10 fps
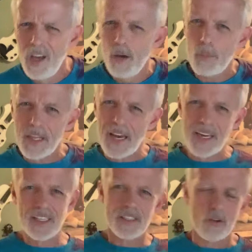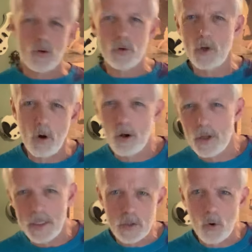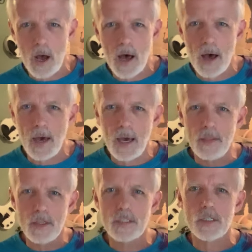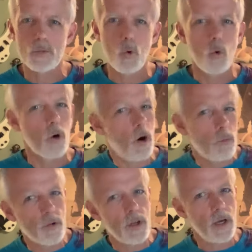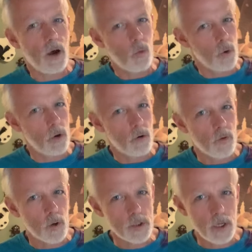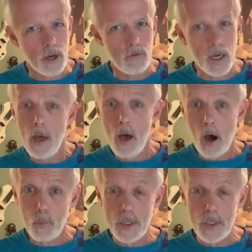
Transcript: but that gets a little dull and dry, and this is more, hopefully, a real version of it. I'll be